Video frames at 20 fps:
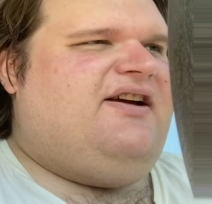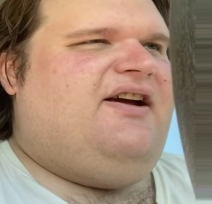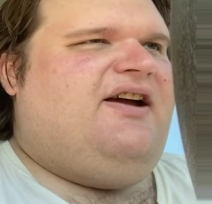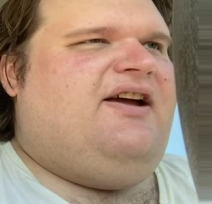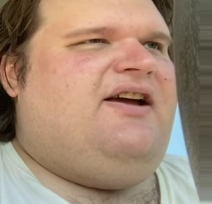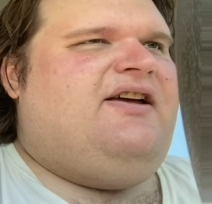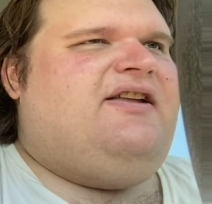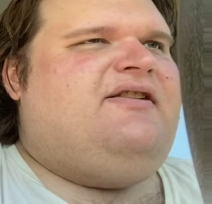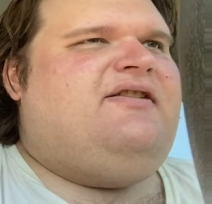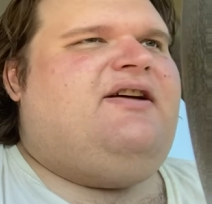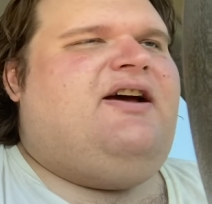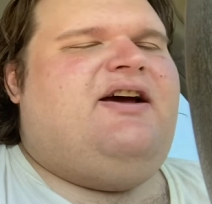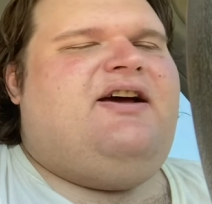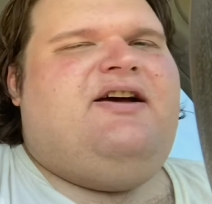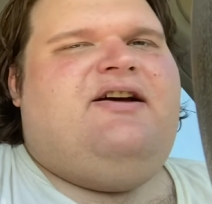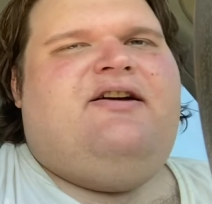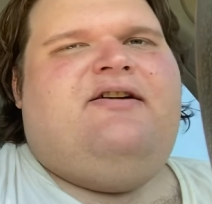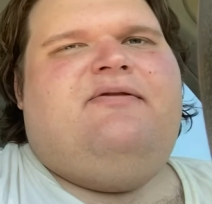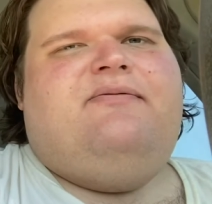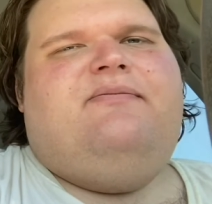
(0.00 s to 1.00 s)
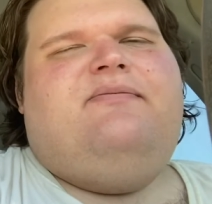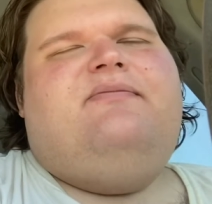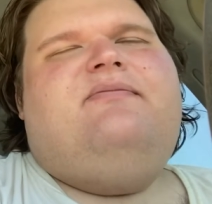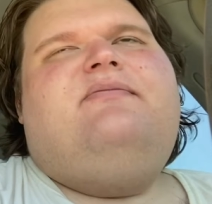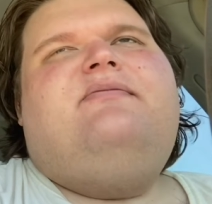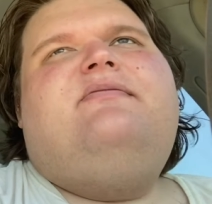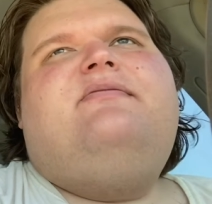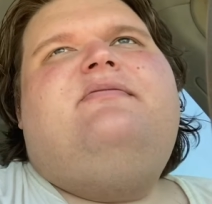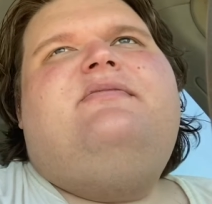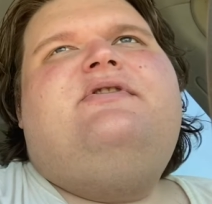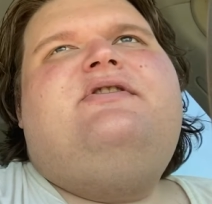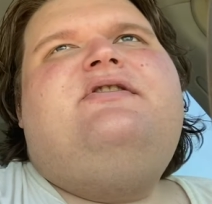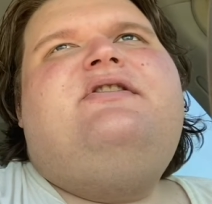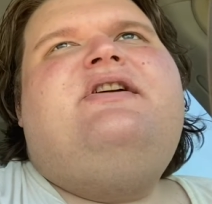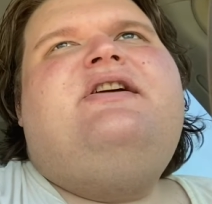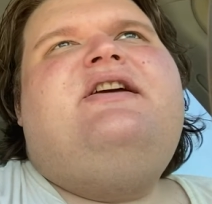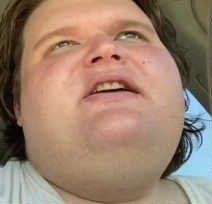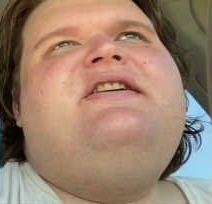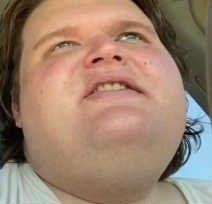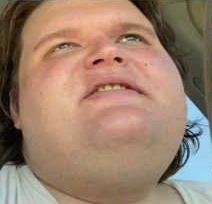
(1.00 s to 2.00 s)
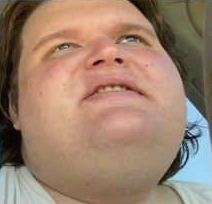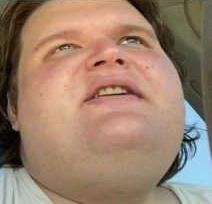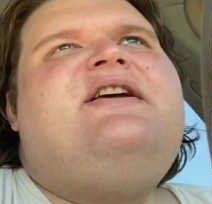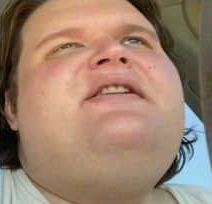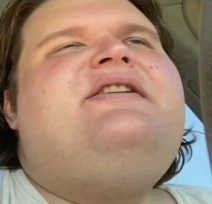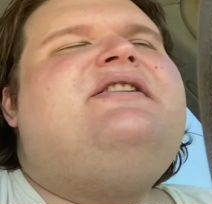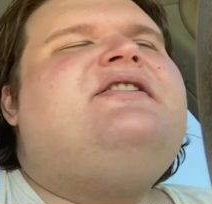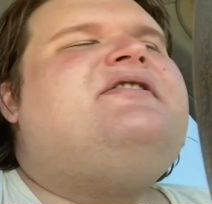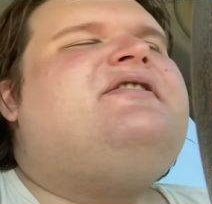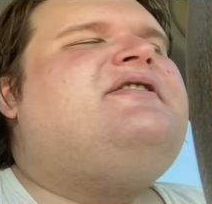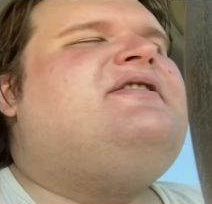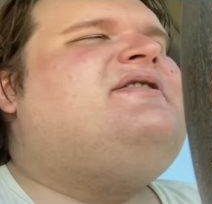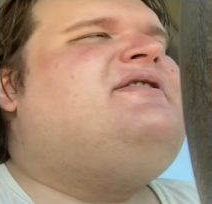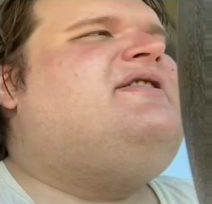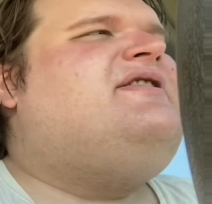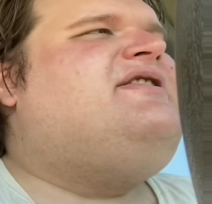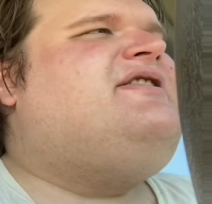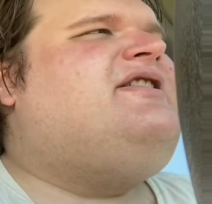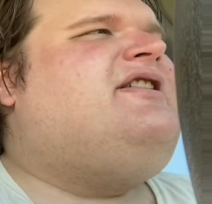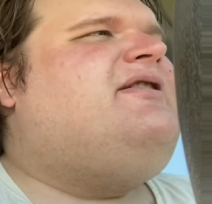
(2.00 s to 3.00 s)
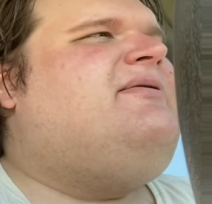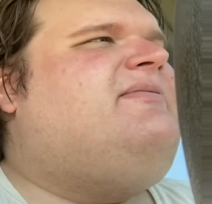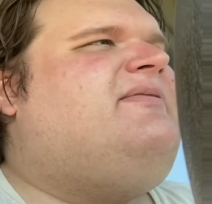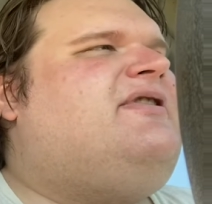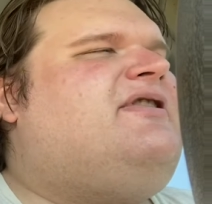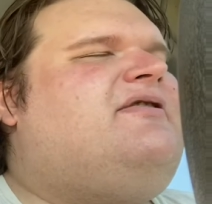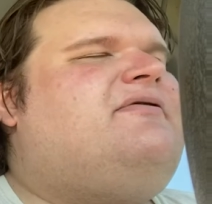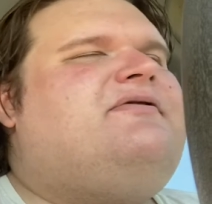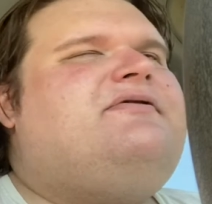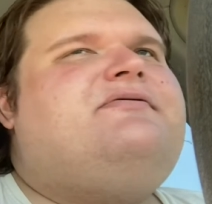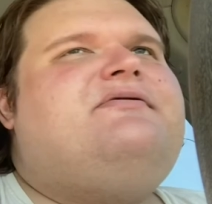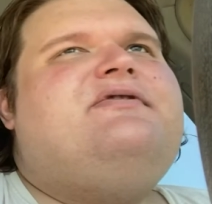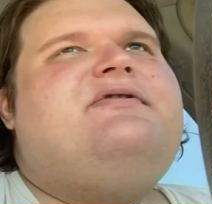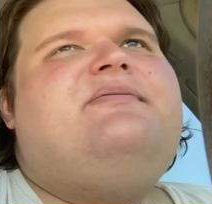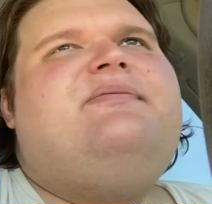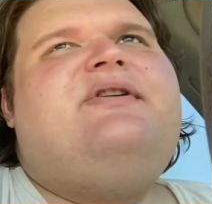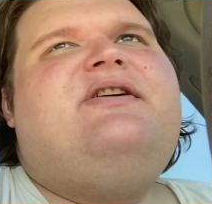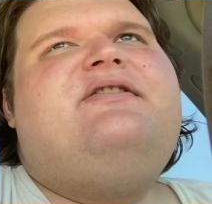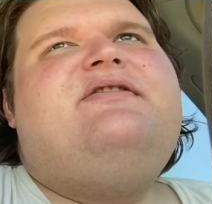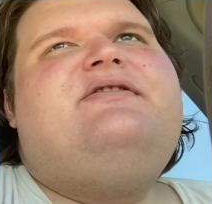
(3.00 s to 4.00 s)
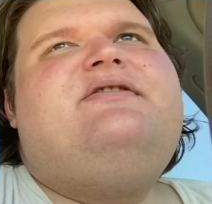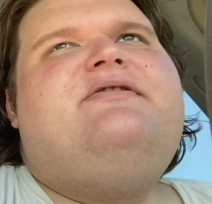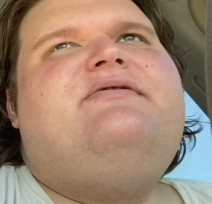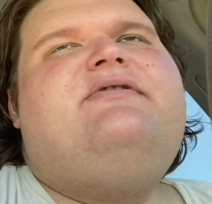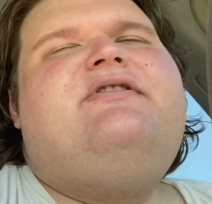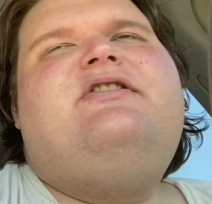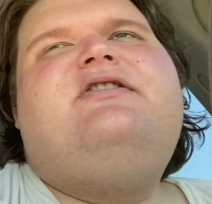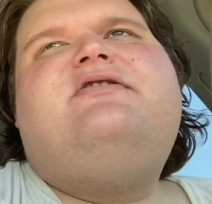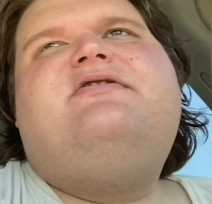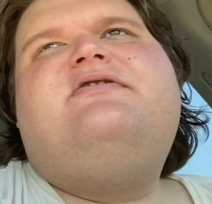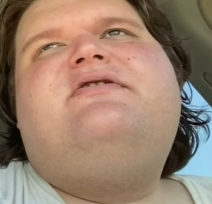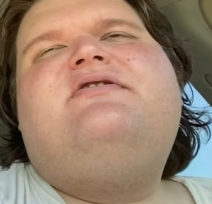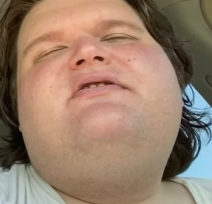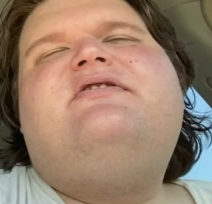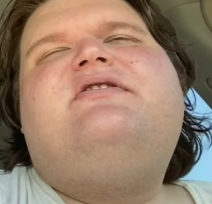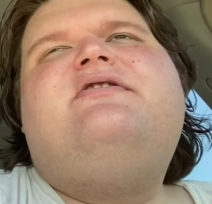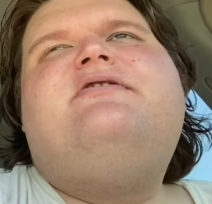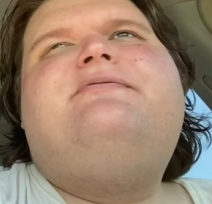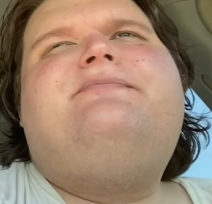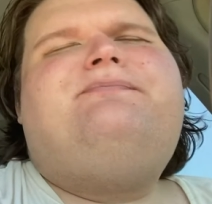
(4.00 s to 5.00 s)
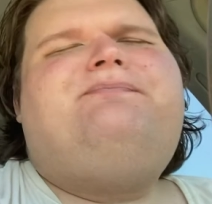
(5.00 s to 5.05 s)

And during his tenure as the GM there, which was about 2 years or so,